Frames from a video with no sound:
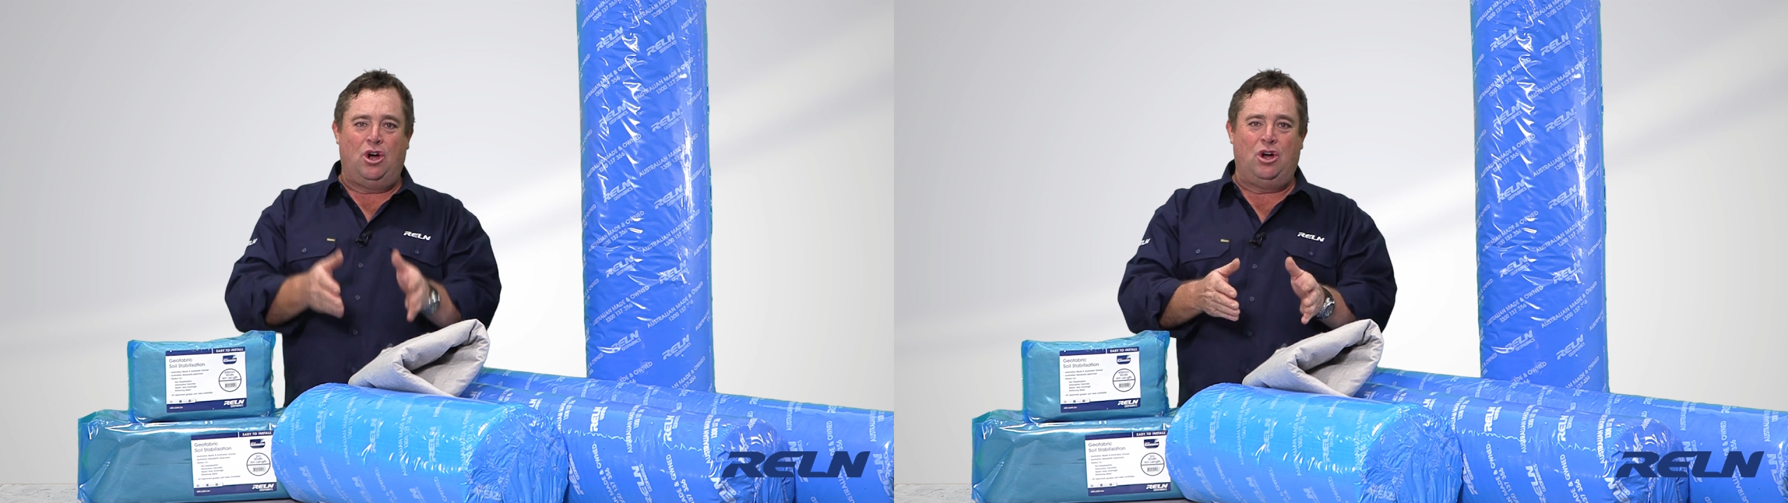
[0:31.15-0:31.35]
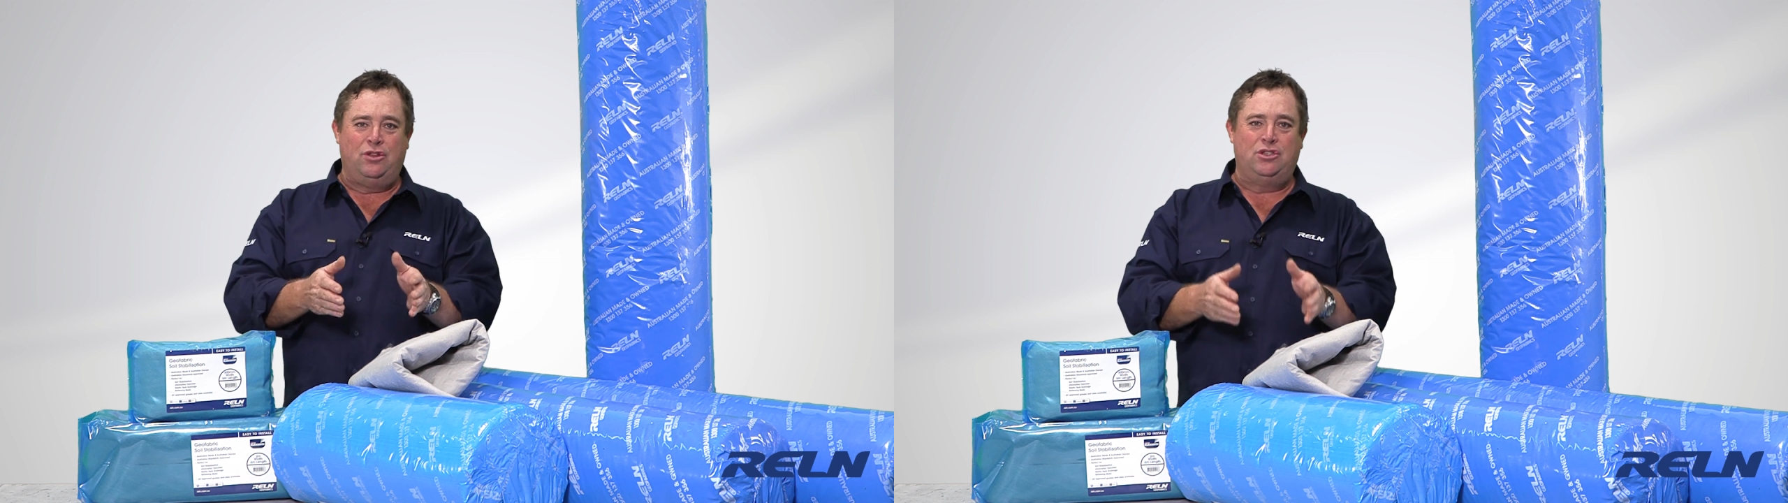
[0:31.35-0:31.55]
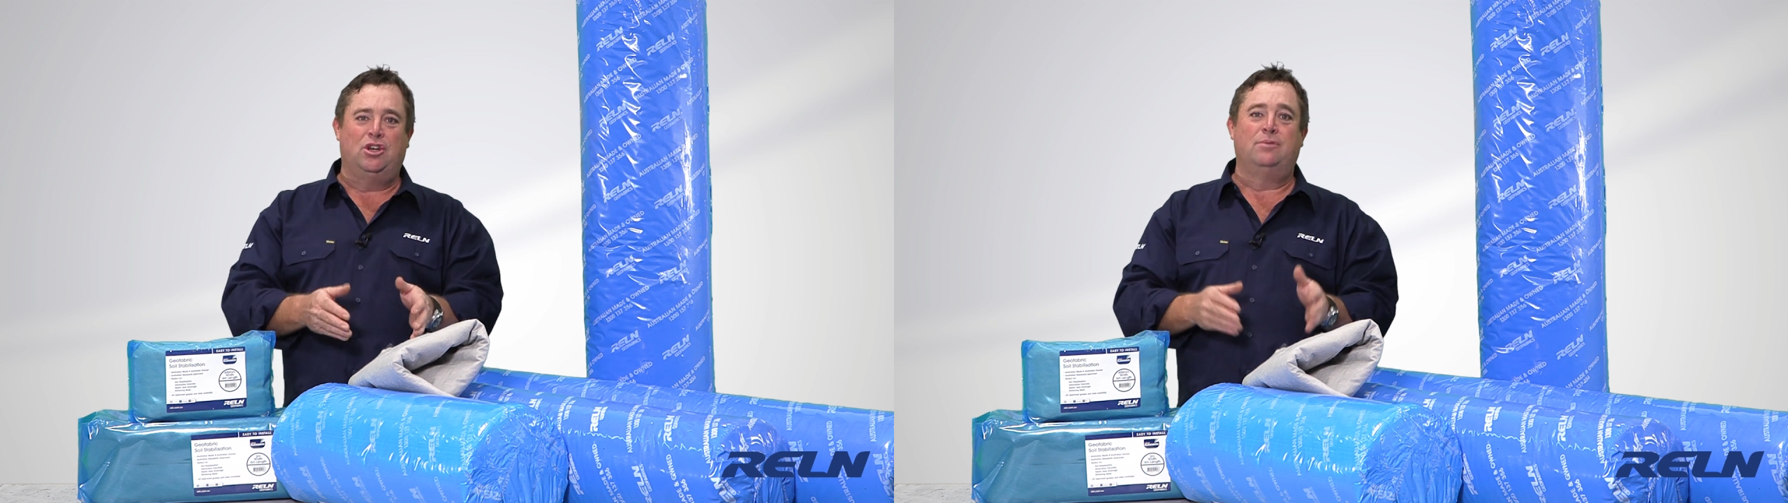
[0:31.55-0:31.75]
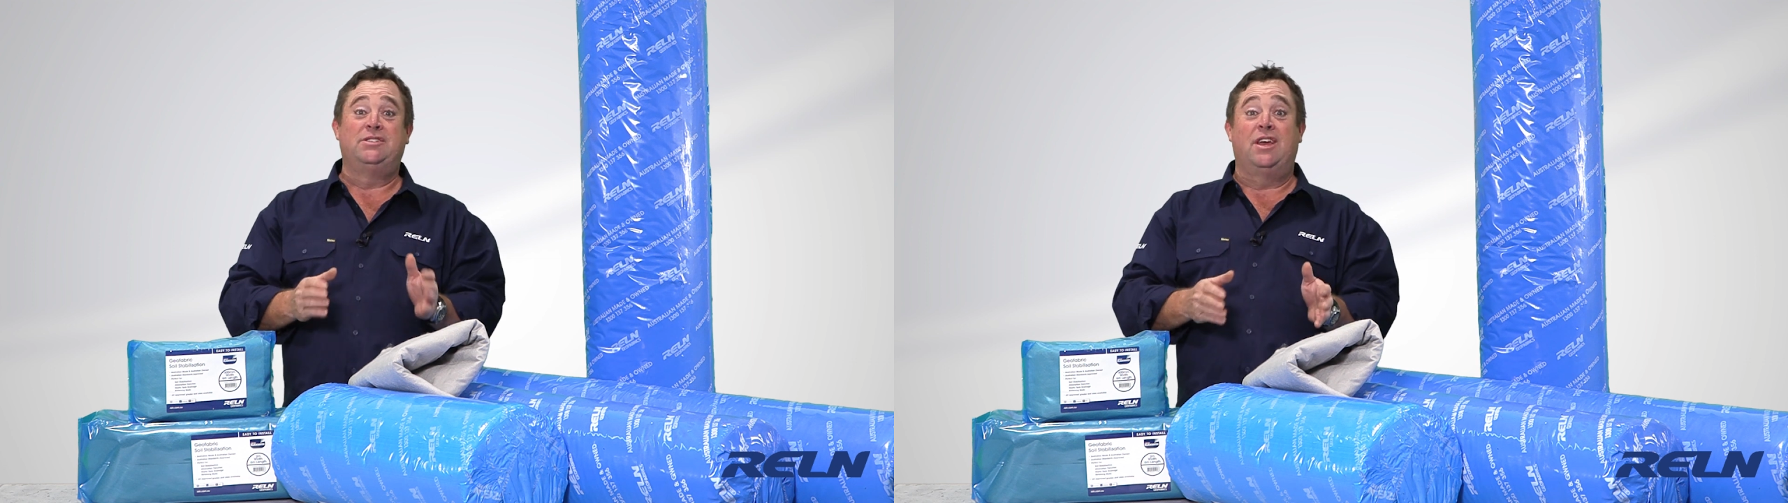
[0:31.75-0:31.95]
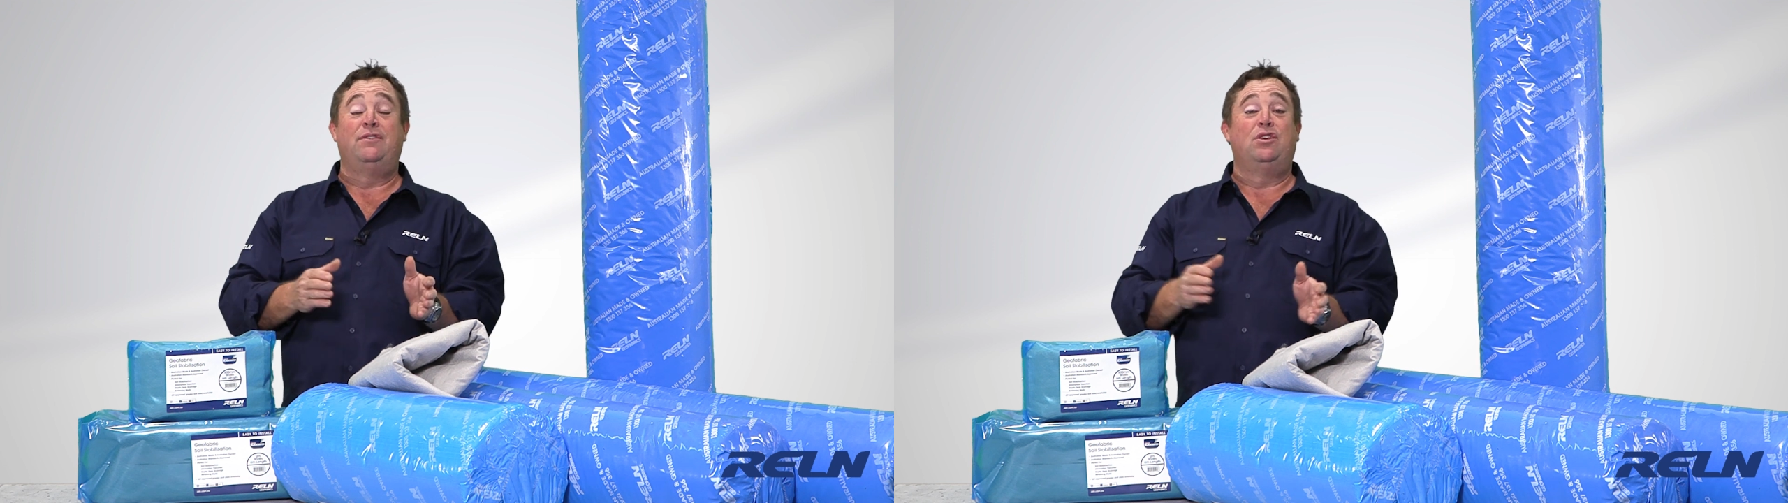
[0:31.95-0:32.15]
on the job,
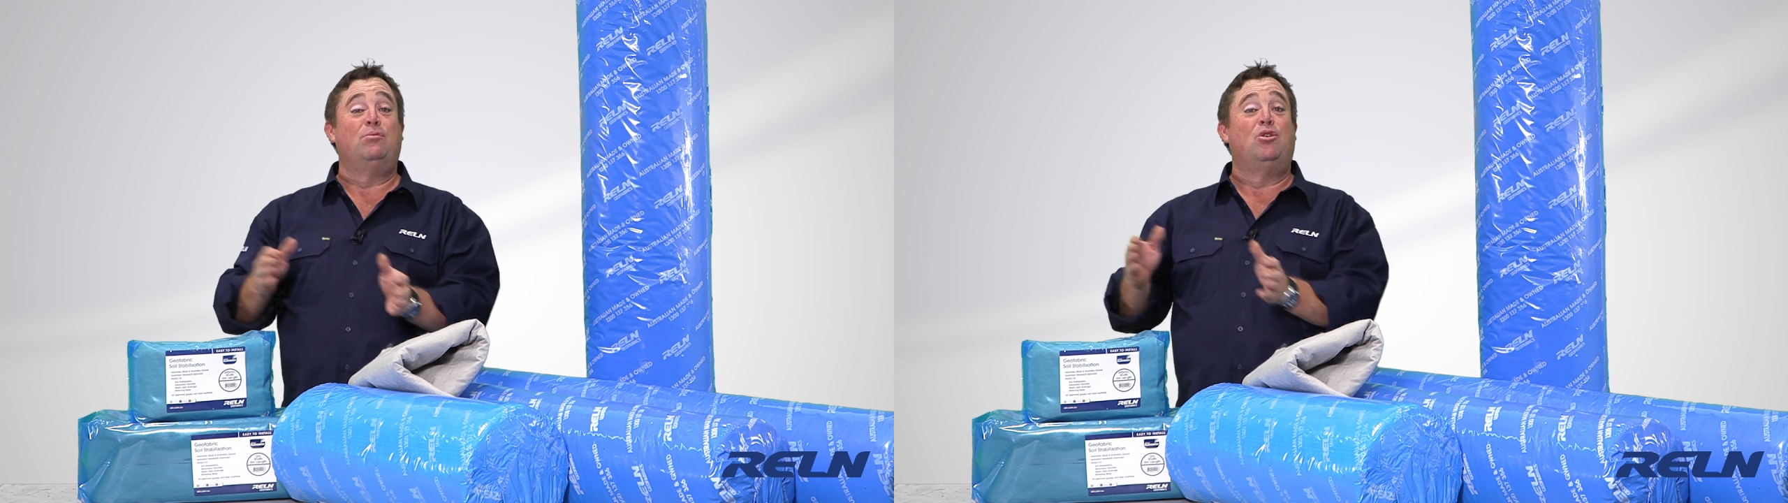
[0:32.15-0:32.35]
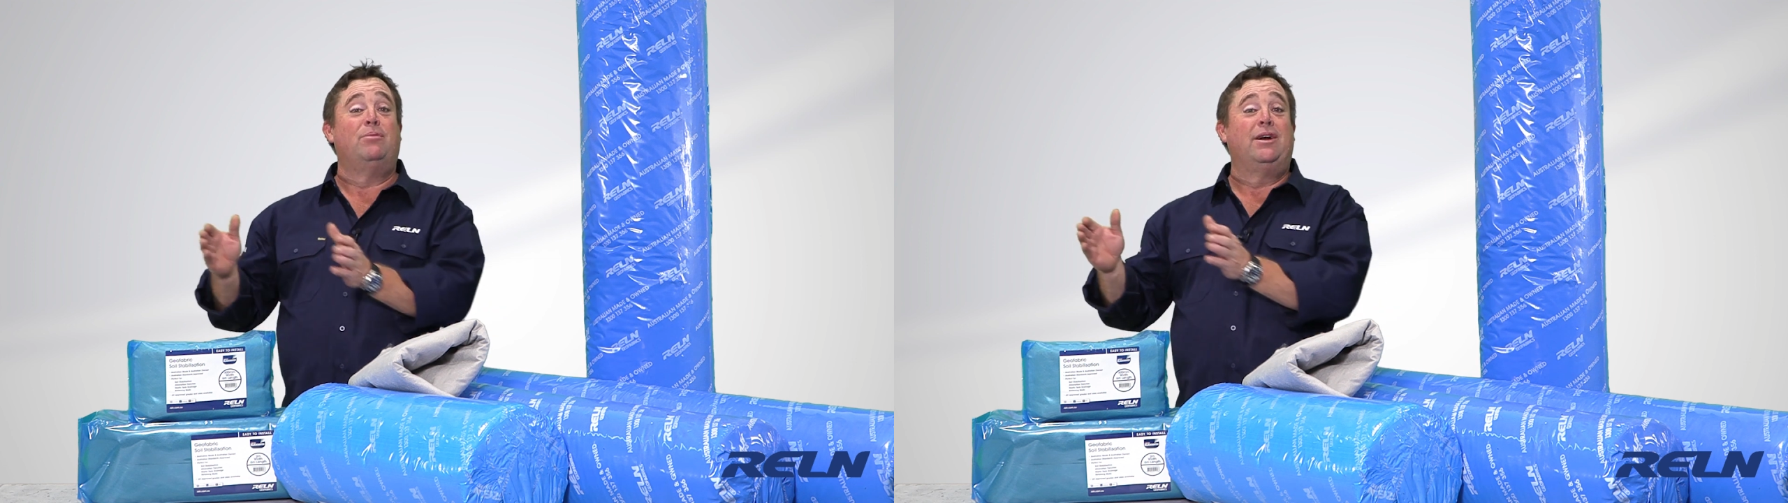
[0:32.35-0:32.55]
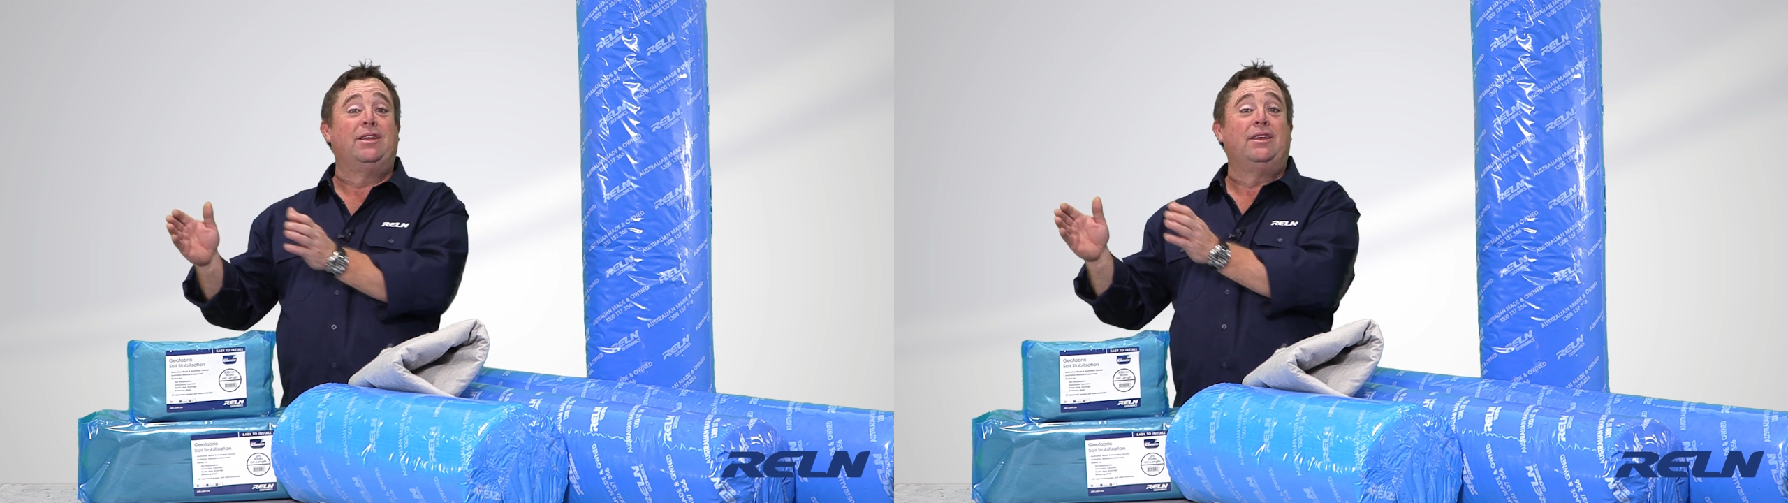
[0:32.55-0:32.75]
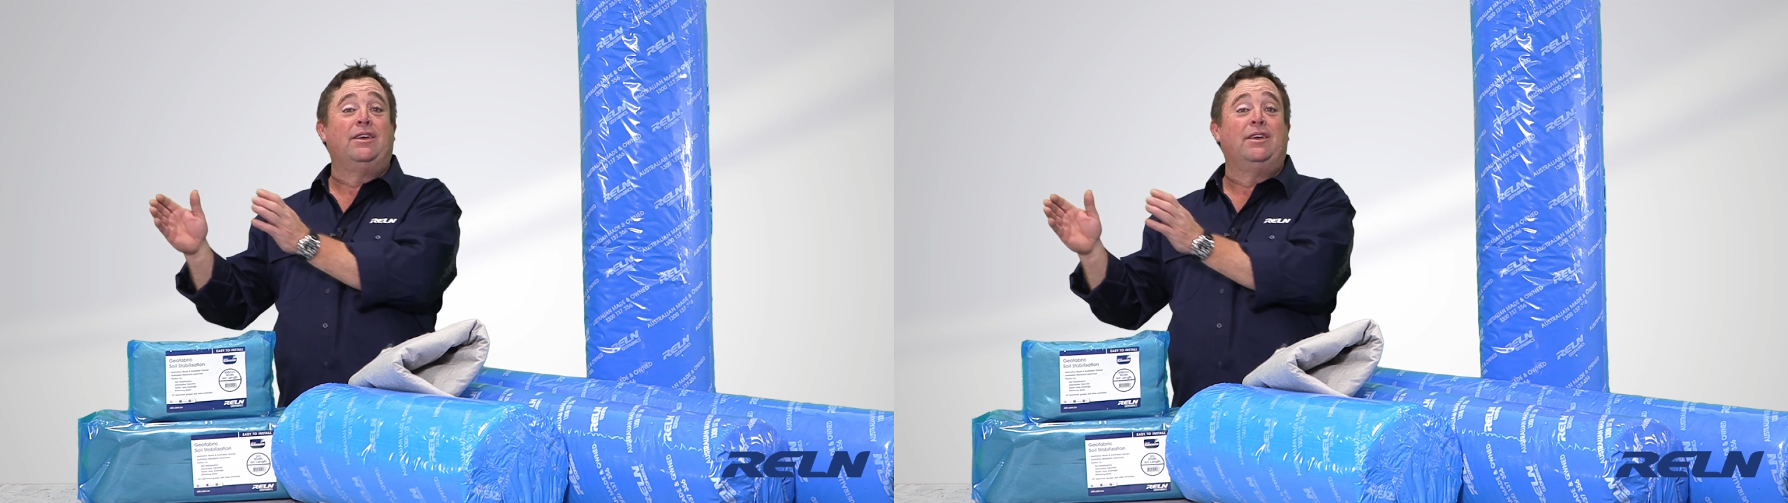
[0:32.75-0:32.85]
saving you more money